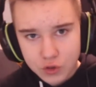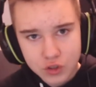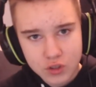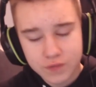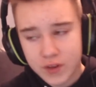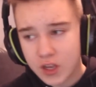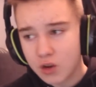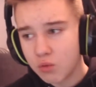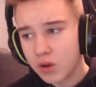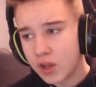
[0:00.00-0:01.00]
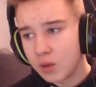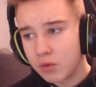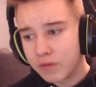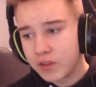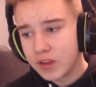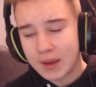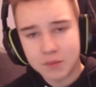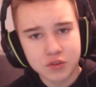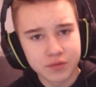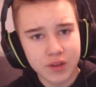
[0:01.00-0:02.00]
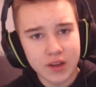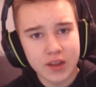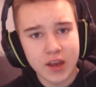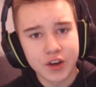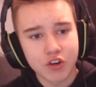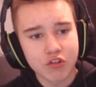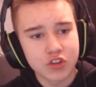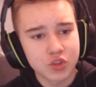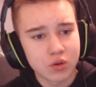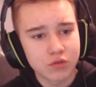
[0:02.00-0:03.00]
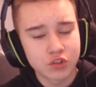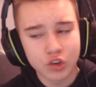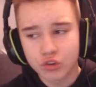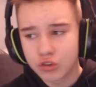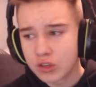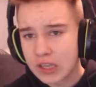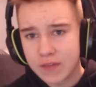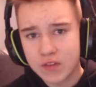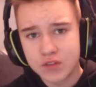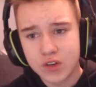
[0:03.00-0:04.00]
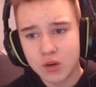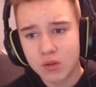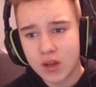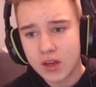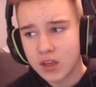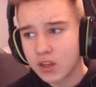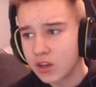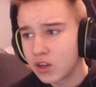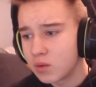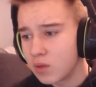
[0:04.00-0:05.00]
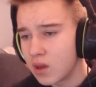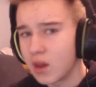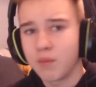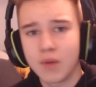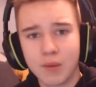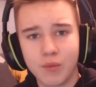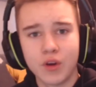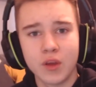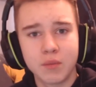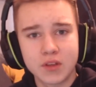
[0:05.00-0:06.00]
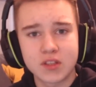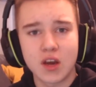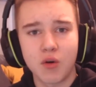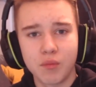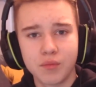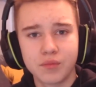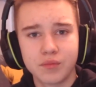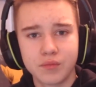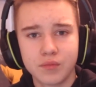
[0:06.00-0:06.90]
If you enjoyed this video uh, with the Capture Flag and Origin 12 shotgun, give this video a like and um, yeah, I'm away. peace out.